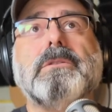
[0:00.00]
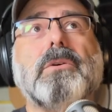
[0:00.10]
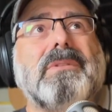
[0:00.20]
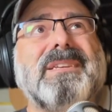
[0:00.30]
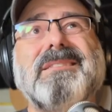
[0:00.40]

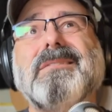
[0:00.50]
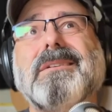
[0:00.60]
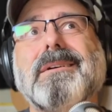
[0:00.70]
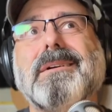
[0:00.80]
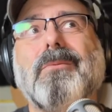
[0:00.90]
So this is
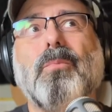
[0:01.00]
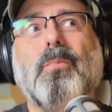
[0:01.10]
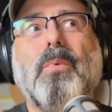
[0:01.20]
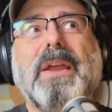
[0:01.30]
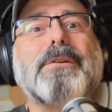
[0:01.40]
a, a
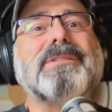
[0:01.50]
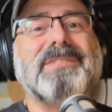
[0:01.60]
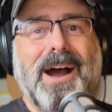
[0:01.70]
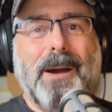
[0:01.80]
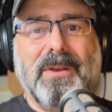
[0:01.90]

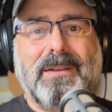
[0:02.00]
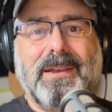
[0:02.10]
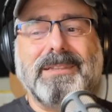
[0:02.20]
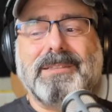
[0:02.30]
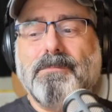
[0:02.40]
weird topic.
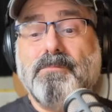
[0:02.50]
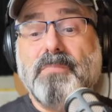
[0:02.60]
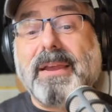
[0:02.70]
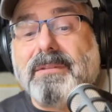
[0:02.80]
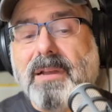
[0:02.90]
It's a
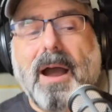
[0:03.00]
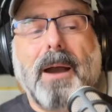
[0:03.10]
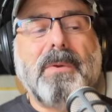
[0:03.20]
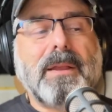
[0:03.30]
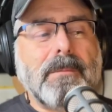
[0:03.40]
big
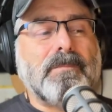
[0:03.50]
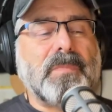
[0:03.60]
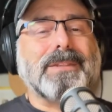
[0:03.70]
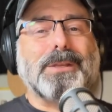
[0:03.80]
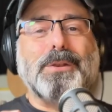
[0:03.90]
topic.
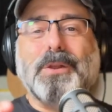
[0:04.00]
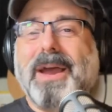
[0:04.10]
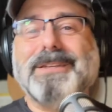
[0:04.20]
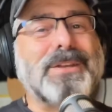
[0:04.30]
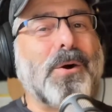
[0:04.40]
It's a
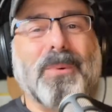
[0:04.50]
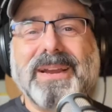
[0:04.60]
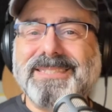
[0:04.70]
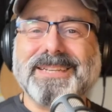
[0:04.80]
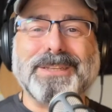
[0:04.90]
as
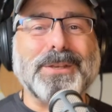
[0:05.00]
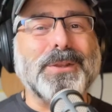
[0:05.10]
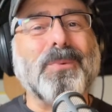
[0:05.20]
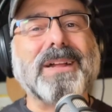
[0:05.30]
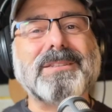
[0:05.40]
always, it's a
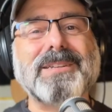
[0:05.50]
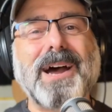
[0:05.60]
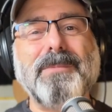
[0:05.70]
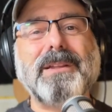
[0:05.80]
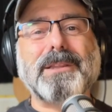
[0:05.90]
nuanced
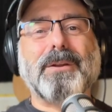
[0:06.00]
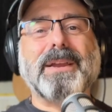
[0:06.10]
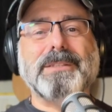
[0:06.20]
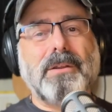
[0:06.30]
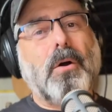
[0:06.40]
topic. There
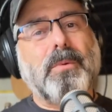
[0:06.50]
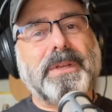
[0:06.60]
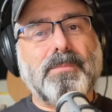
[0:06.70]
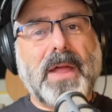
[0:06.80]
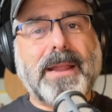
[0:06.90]
isn't
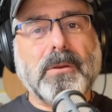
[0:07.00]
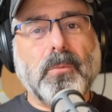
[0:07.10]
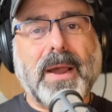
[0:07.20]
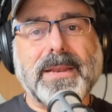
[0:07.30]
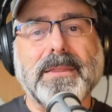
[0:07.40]
always black
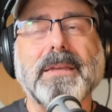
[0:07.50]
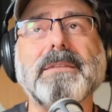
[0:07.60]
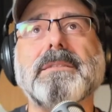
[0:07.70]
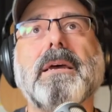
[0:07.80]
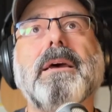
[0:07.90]
and white in
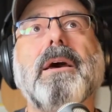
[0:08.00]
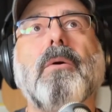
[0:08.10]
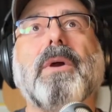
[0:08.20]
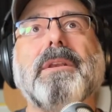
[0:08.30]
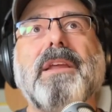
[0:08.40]
this.
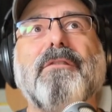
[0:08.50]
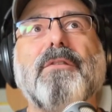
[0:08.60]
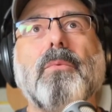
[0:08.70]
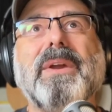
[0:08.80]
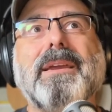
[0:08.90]
We're
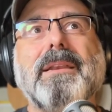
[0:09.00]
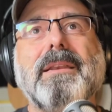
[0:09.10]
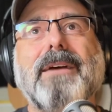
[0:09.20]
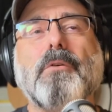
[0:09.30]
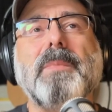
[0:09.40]
never we
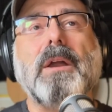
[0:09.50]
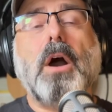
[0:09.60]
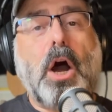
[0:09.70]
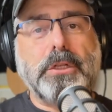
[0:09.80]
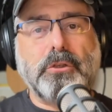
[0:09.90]
can never be
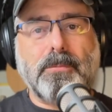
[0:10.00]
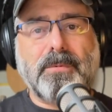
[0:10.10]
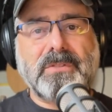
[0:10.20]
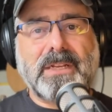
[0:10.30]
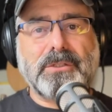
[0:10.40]

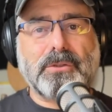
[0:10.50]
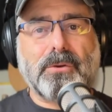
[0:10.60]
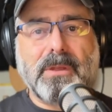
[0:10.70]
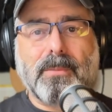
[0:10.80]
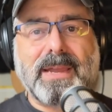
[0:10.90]
100%
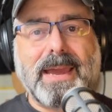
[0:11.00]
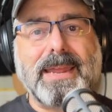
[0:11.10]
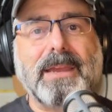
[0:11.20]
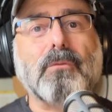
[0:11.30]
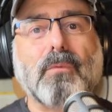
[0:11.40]
sure that we're
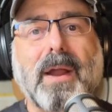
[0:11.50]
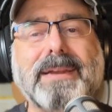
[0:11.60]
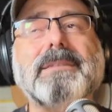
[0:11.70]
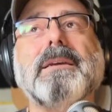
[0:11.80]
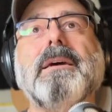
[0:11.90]
getting it
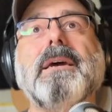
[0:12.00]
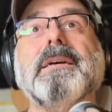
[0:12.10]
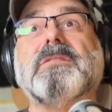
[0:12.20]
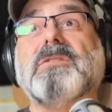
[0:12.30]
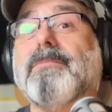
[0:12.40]
right.
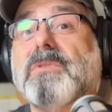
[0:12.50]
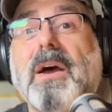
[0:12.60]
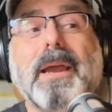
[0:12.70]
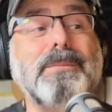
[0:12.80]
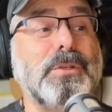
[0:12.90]

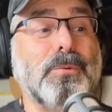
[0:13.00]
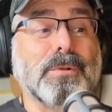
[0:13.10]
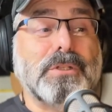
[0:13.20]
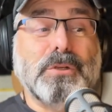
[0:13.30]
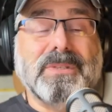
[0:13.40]
Sometimes you
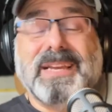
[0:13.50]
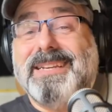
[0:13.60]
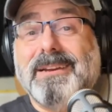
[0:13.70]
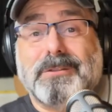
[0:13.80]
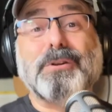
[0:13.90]
will choose
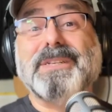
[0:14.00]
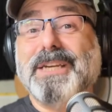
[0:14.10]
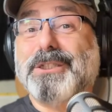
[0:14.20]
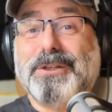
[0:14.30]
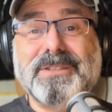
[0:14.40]
a
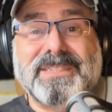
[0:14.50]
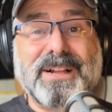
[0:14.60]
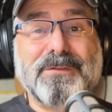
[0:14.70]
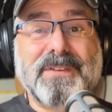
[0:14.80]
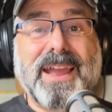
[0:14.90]
traditional
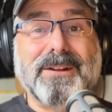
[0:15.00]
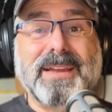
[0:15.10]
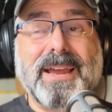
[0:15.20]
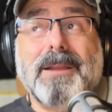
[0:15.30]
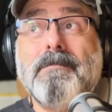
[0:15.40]
self-care
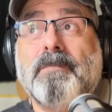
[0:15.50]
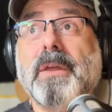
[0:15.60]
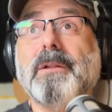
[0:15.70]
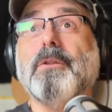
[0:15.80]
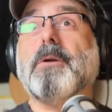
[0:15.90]
day,
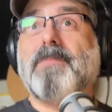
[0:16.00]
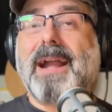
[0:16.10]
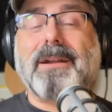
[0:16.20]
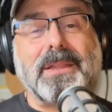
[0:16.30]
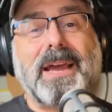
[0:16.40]
look
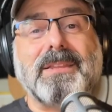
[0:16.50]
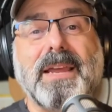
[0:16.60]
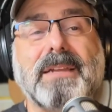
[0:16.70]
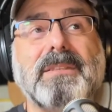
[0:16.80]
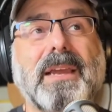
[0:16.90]
back on that the
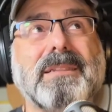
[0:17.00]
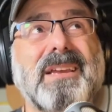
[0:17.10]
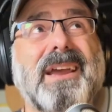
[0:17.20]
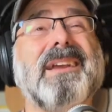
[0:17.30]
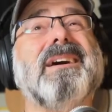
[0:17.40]
next day and
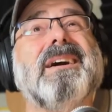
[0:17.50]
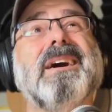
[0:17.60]
say,